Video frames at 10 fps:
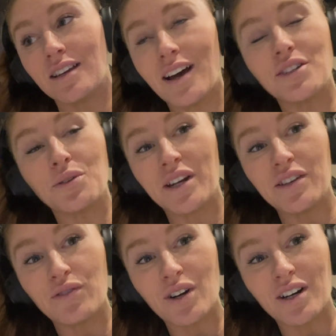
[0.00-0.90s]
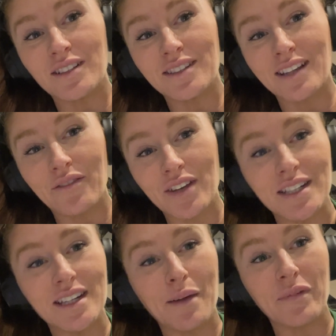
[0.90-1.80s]
a
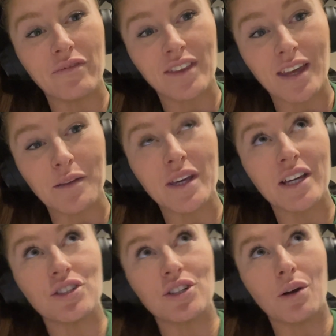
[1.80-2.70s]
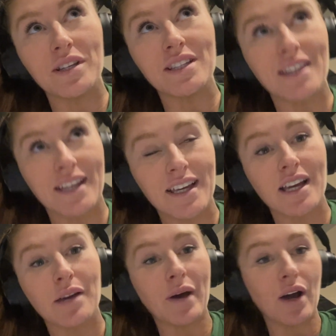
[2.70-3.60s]
24/7 type of thing because you're always
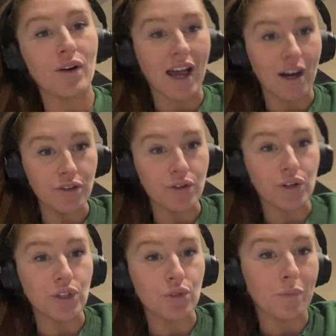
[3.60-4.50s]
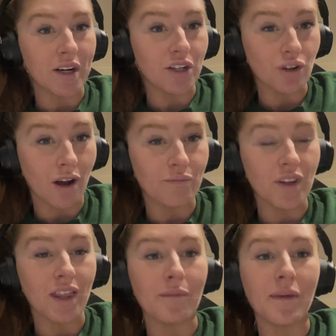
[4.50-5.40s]
thinking about how you can do a better job
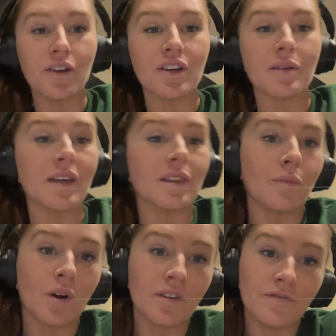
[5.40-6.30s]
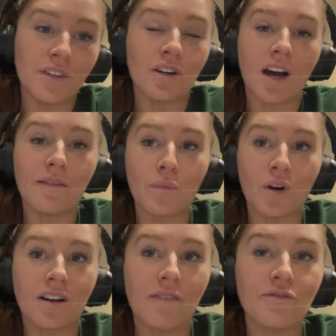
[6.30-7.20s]
for them, how you can make them feel
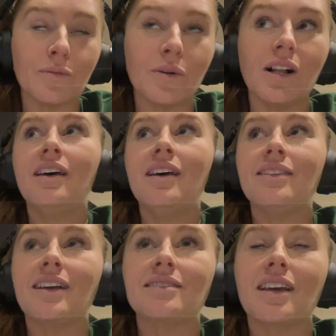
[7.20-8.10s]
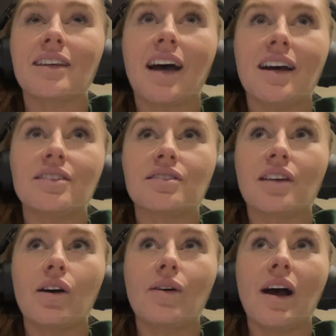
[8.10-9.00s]
more comfortable, things like that.
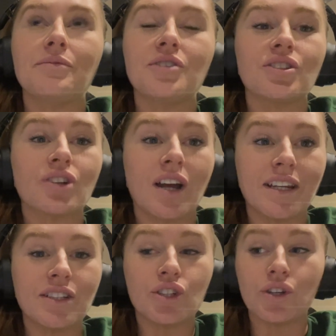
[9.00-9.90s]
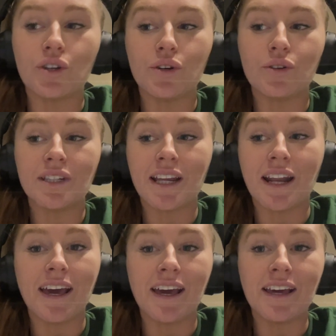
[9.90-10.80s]
So I'm just trying to
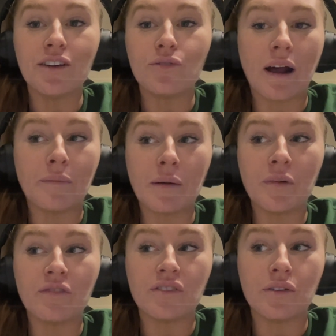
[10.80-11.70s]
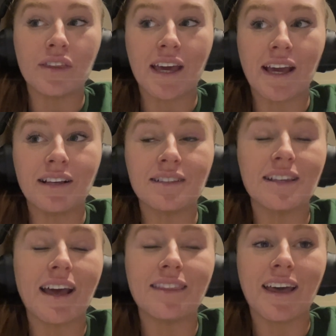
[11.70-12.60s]
today wrap up a few things
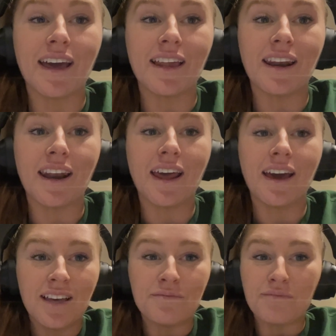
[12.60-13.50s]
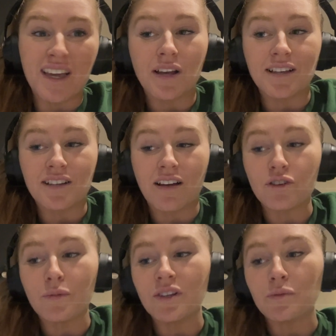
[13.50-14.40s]
and then make it as
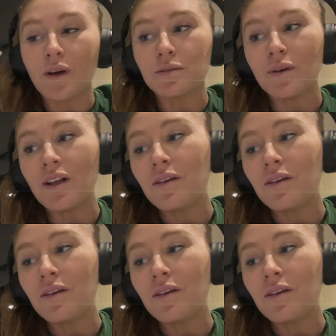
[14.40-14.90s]
comfortable as possible.